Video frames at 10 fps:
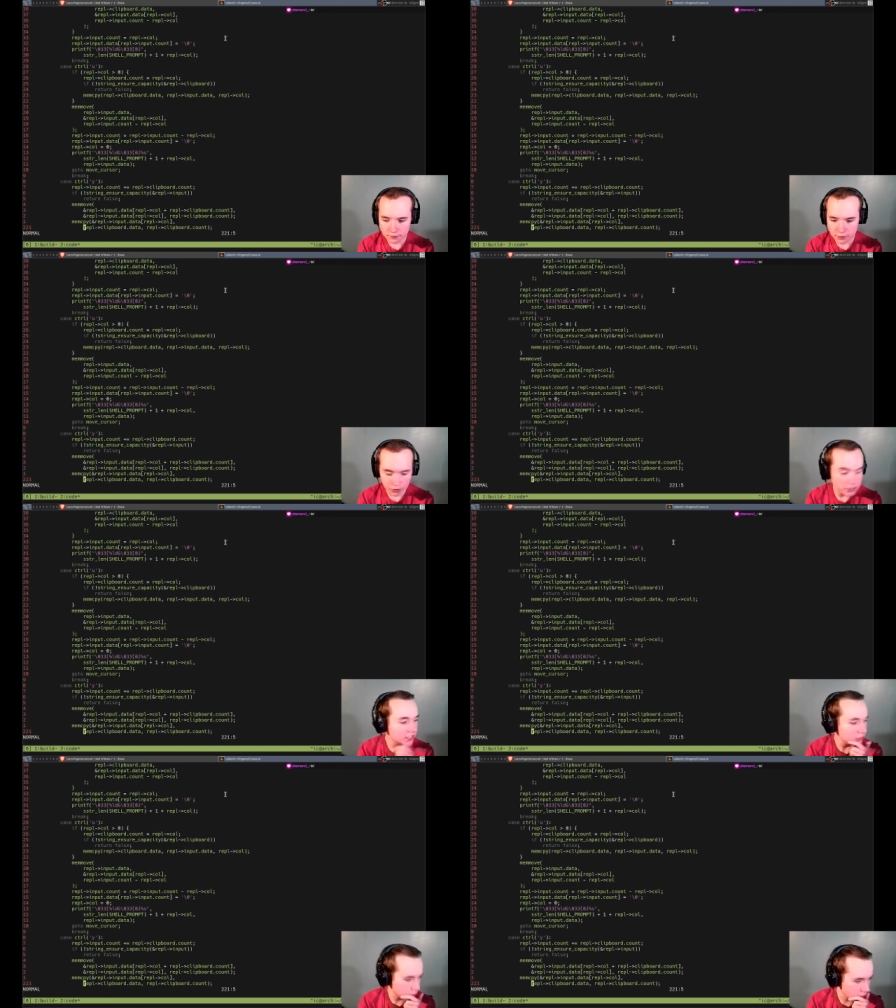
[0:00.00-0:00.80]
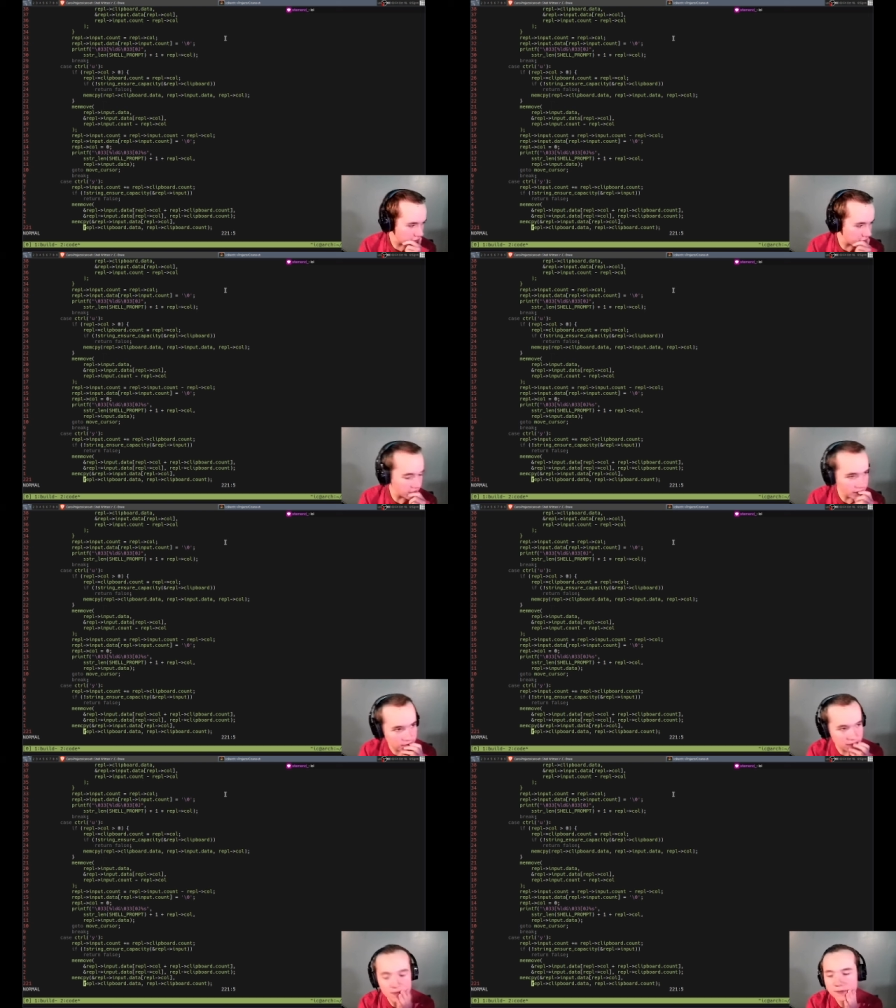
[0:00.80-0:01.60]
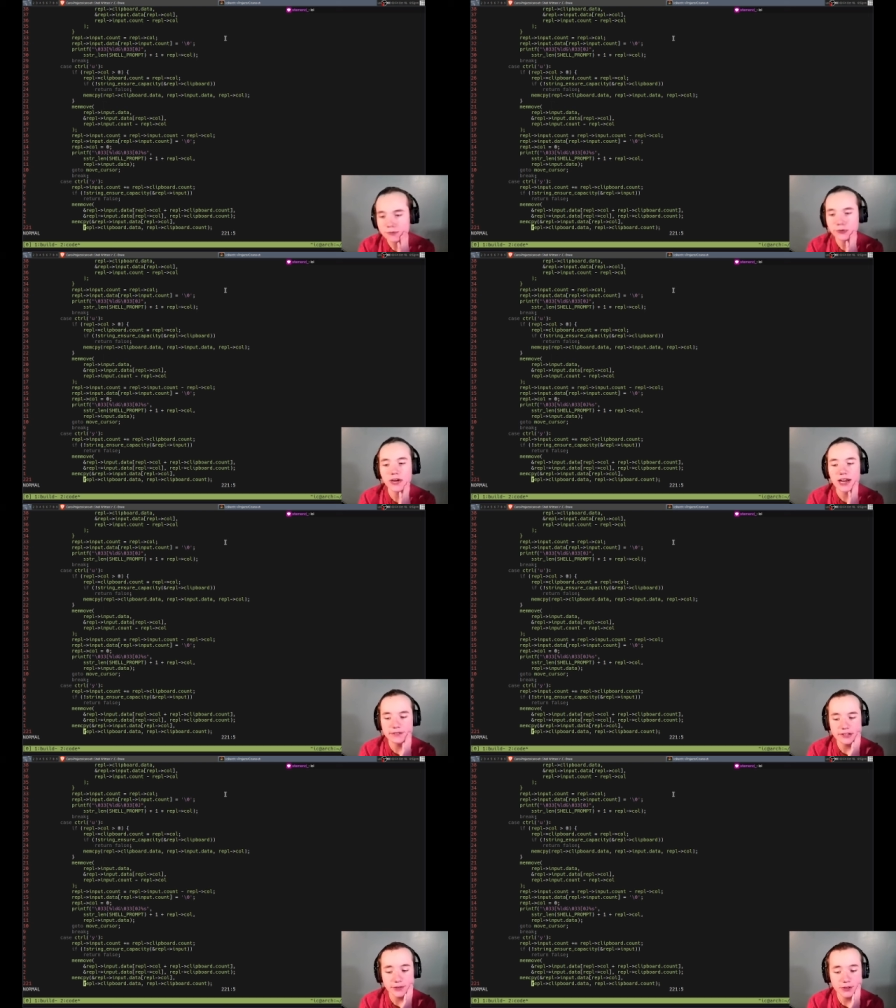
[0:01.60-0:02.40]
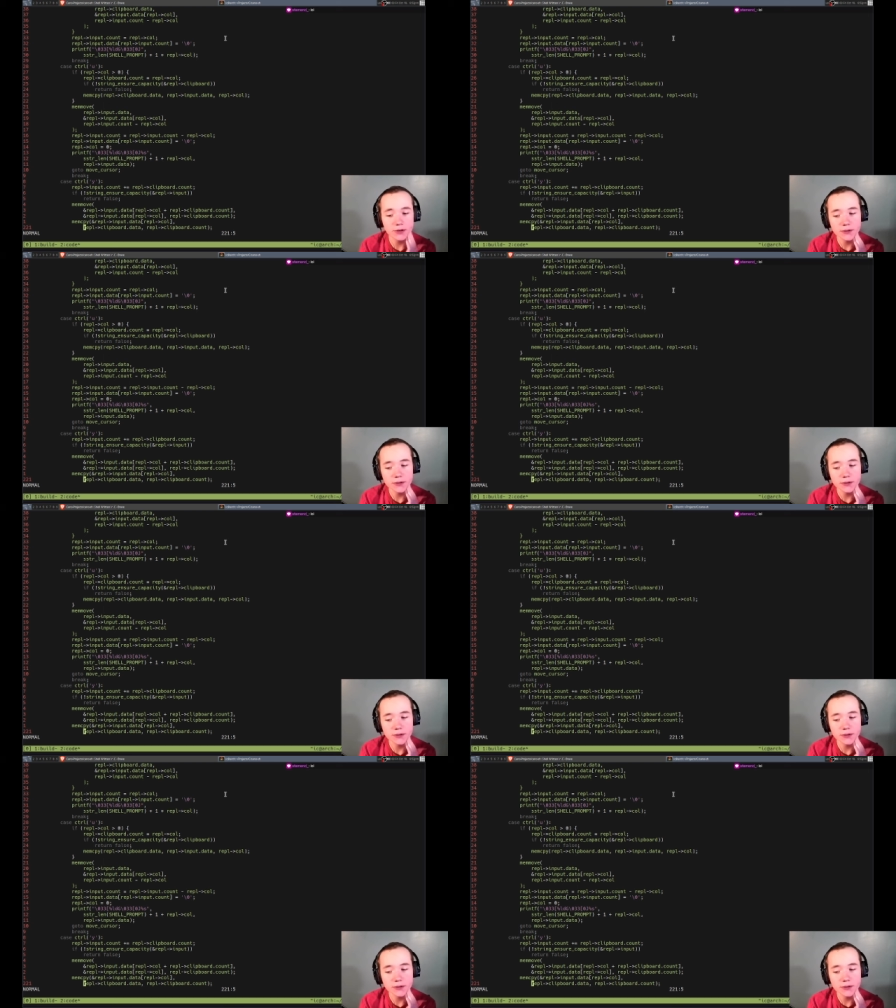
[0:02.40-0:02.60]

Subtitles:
you going to use Rust for Advent of Code?